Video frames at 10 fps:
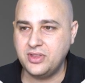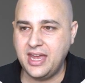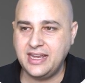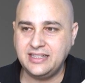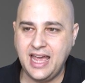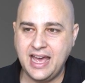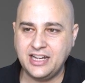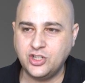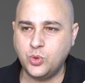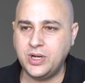They
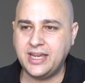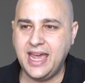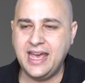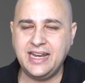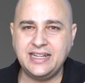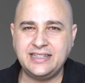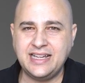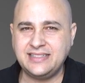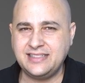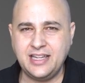added quick edit.
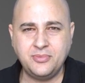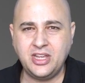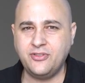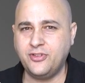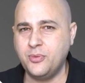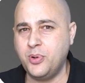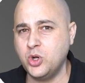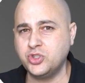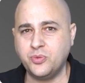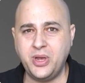That's the same thing for
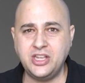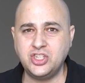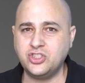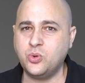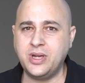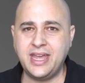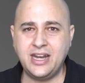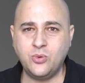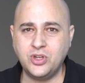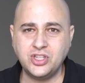posts or pages, quick
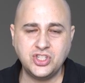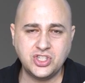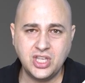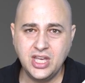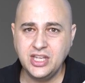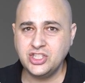edit, where you can just